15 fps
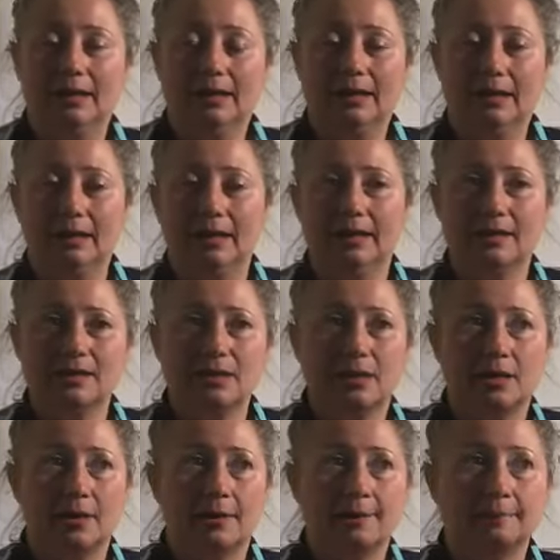And
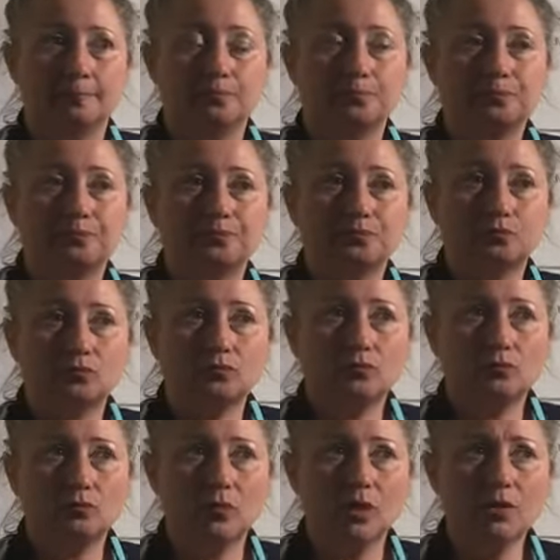
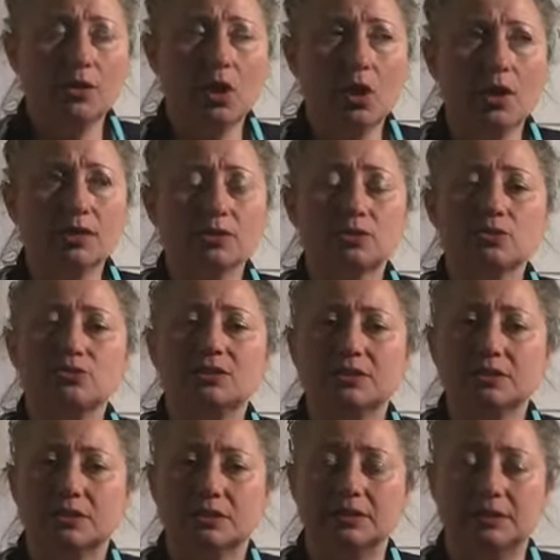the Art
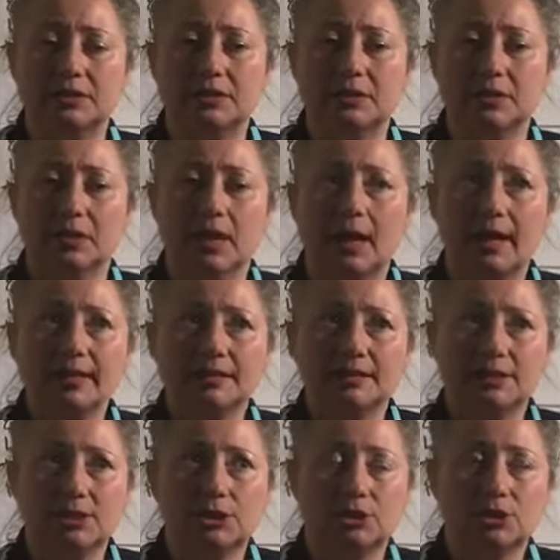Students League,
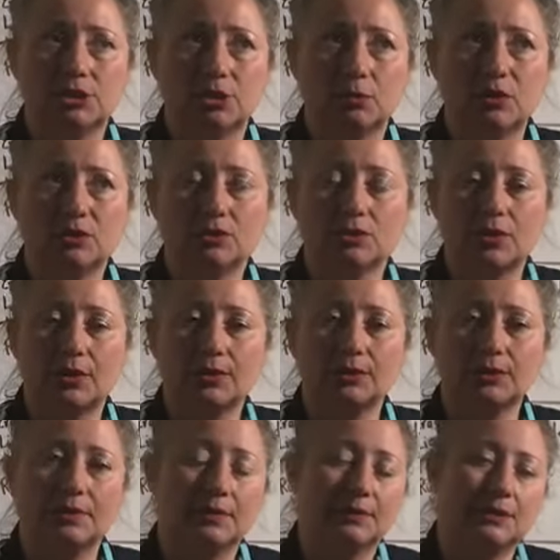we start
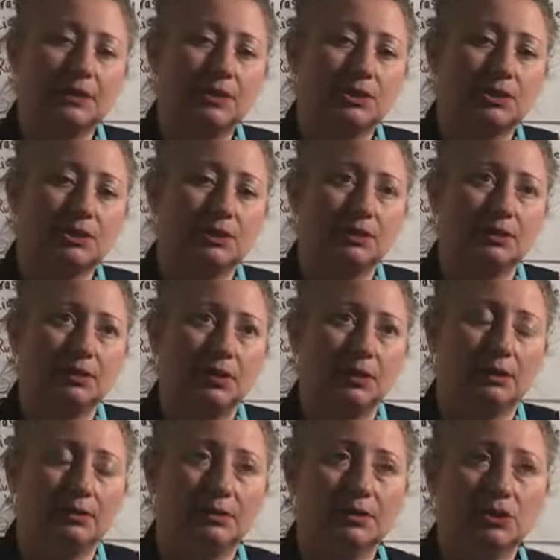teaching
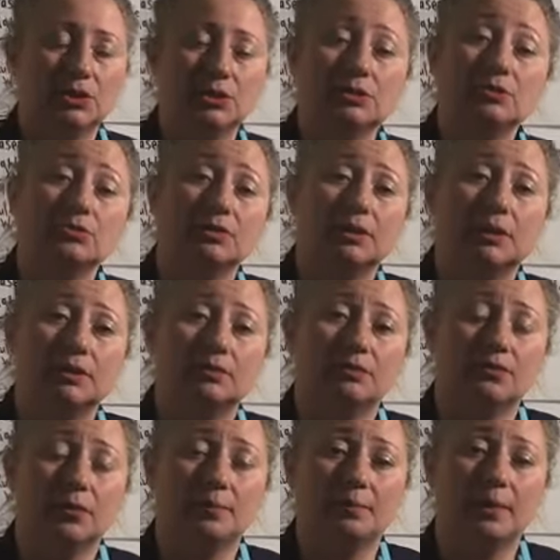the children
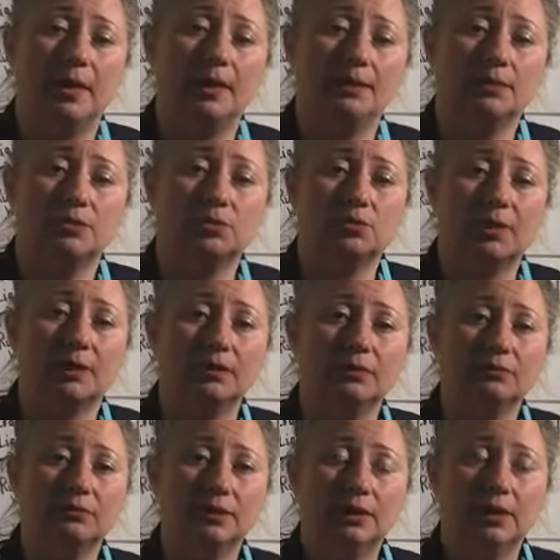from 8 to
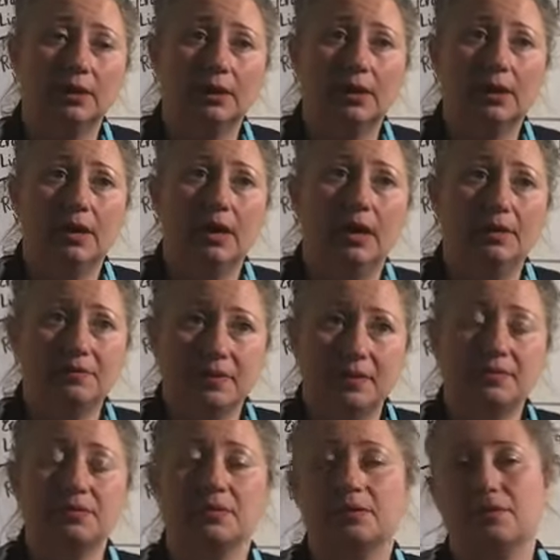12. And
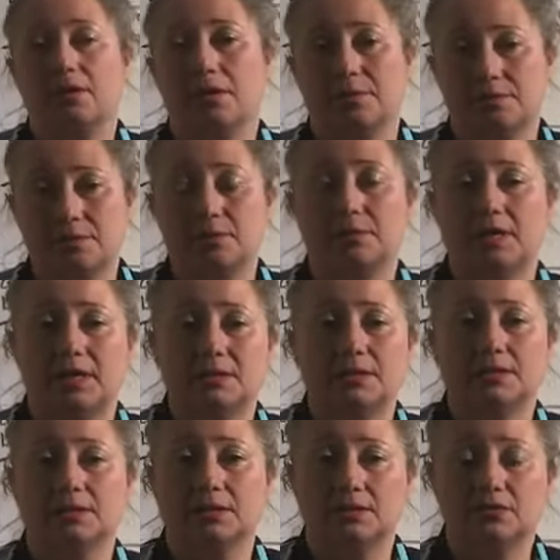then there are other
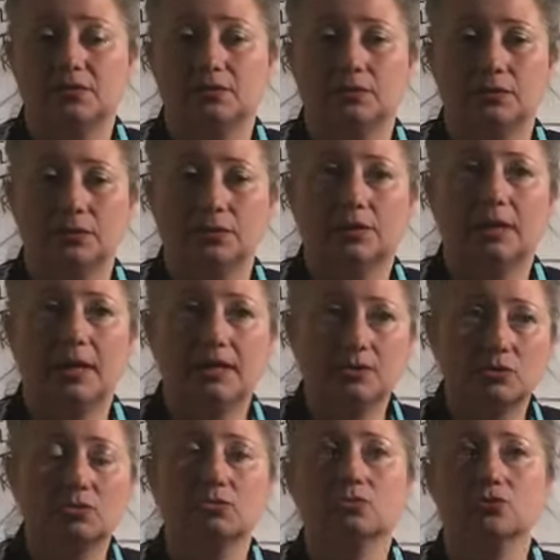classes for high
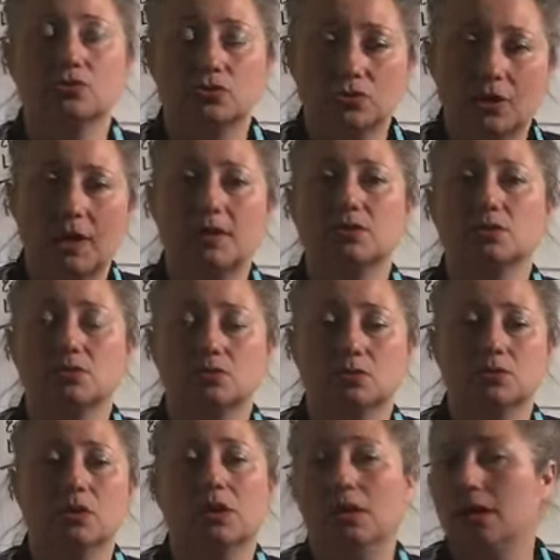school, junior high
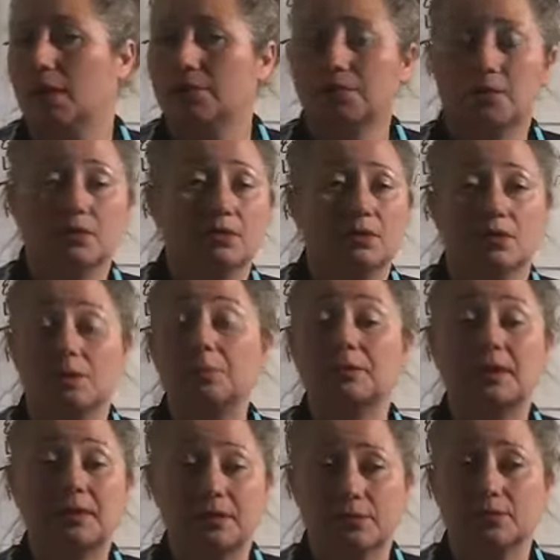school, and then there are
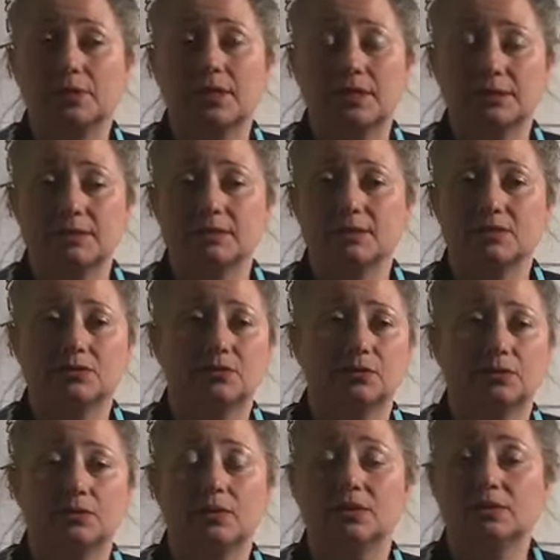plenty of classes
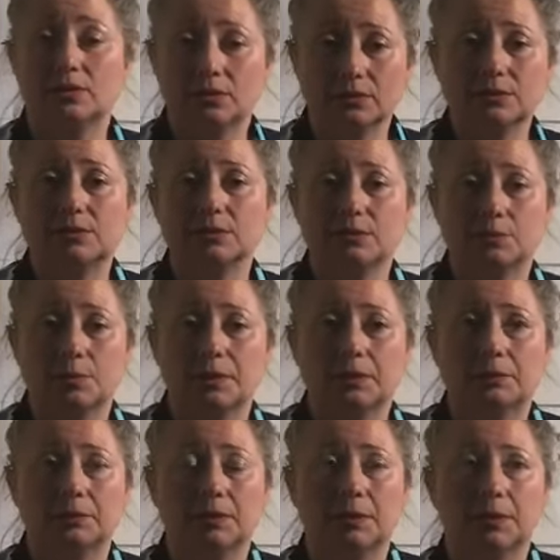for adults as well.